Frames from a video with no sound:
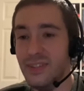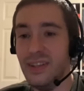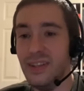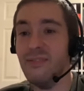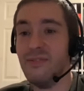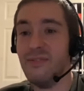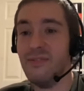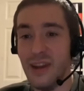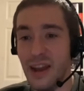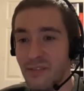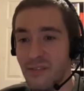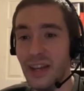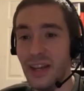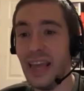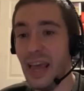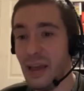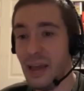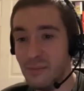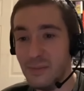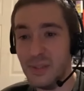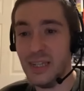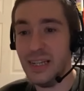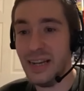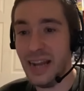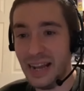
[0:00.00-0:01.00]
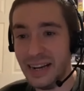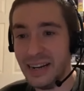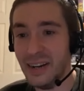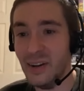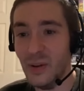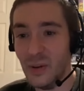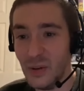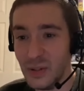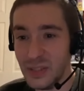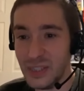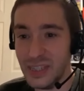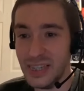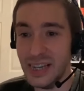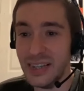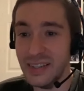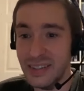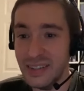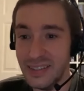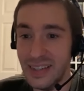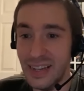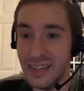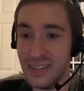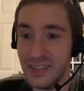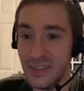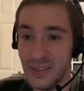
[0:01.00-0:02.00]
I've never kept an analog
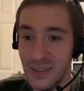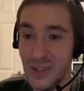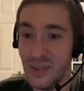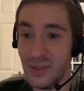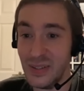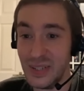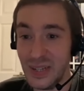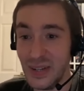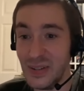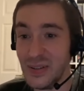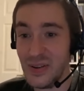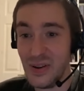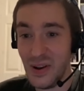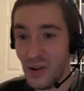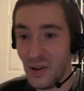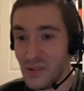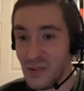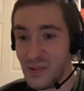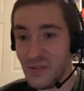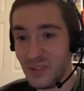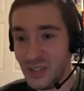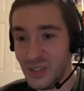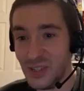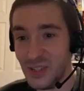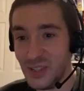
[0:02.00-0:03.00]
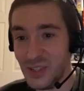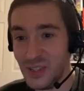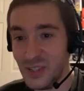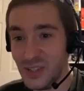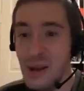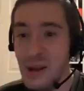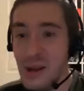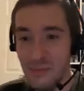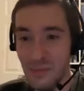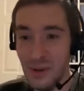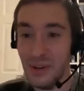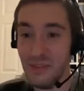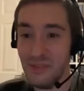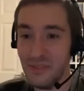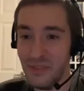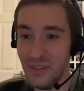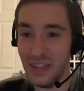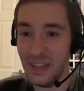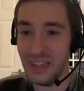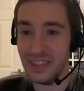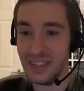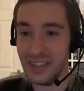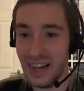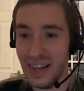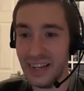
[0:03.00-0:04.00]
Zettel, so I don't know for sure, but it
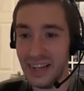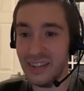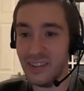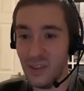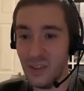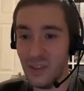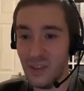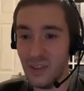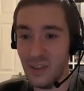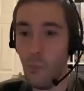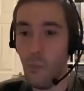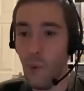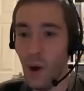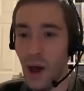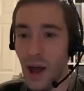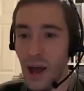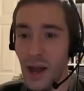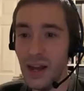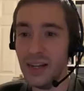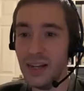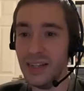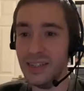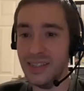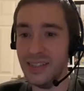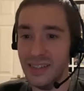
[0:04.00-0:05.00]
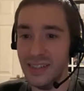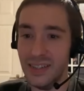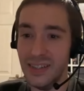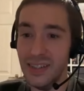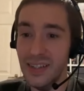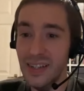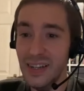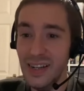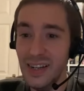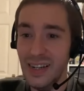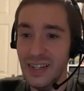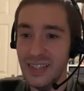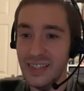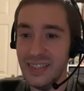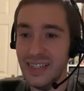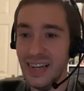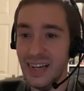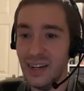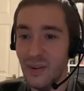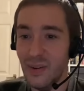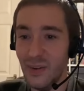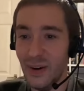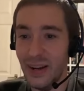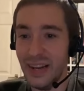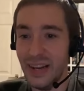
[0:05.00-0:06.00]
feels like the work to
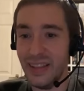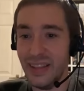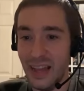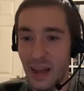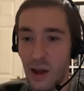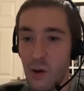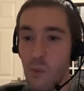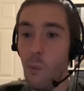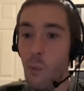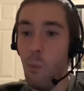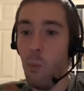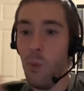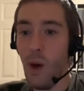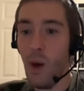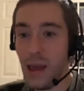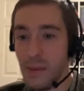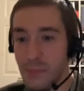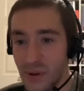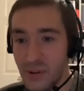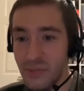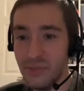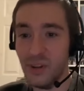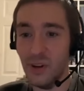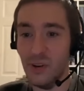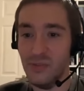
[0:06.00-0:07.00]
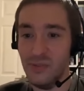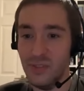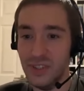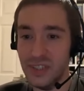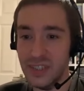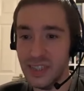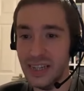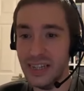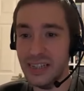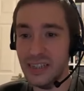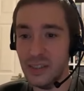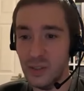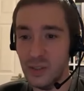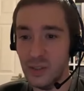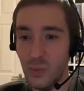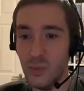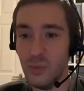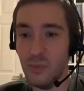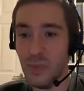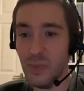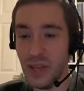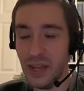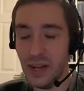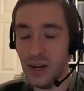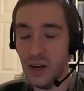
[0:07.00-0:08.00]
generate that web of conversation
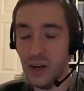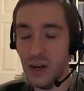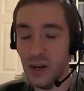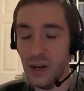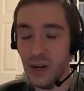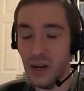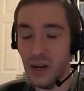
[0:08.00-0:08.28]
would be a lot